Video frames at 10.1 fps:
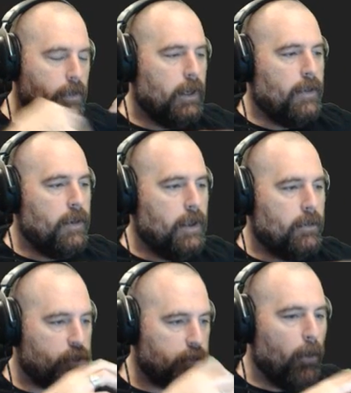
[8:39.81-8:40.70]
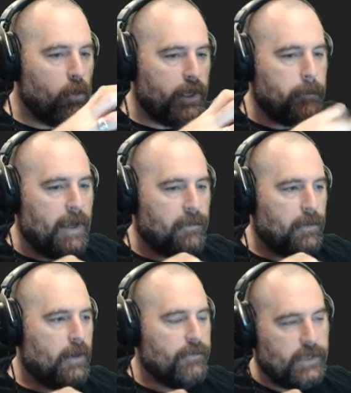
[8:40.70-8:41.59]
And then smoke in the
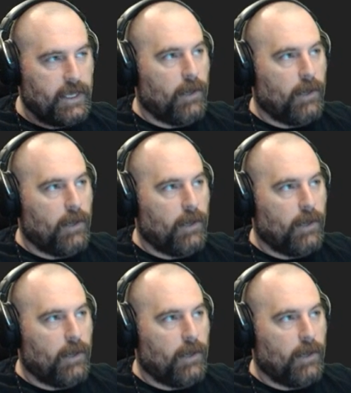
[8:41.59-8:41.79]
background and everything.